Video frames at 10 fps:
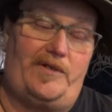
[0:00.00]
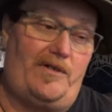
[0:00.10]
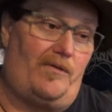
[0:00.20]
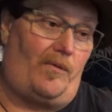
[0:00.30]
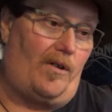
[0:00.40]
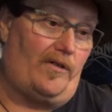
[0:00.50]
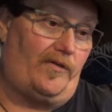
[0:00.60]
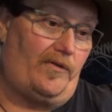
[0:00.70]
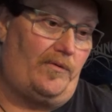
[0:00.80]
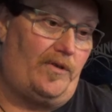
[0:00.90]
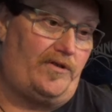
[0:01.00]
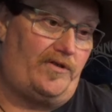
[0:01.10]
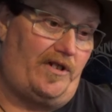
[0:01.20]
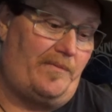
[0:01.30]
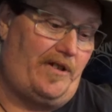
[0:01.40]
you know, walking through the woods or
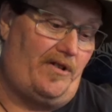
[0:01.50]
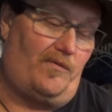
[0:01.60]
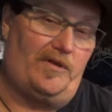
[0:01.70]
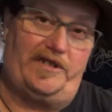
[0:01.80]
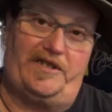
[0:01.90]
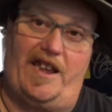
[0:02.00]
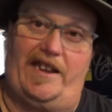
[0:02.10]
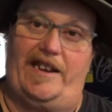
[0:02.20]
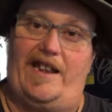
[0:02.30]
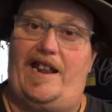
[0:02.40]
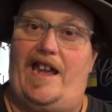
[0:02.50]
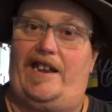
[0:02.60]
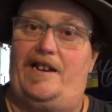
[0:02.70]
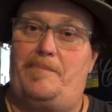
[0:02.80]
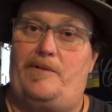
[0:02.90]
something, you don't want this hanging down and
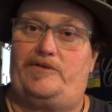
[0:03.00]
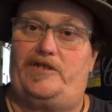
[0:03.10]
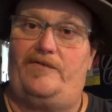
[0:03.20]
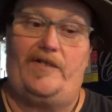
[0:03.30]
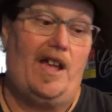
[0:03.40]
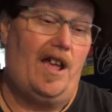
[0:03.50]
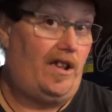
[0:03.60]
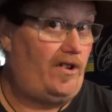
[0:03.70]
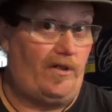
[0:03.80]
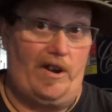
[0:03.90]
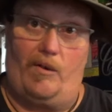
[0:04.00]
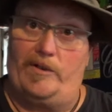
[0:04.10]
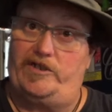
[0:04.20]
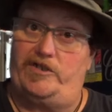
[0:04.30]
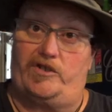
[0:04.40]
hanging up on stuff, you can
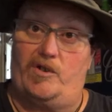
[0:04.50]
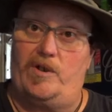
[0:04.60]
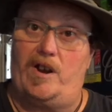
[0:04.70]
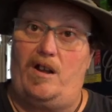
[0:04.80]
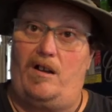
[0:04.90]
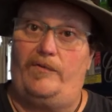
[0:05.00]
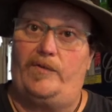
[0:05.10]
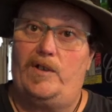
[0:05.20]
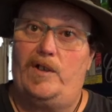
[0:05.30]
always just screw it off,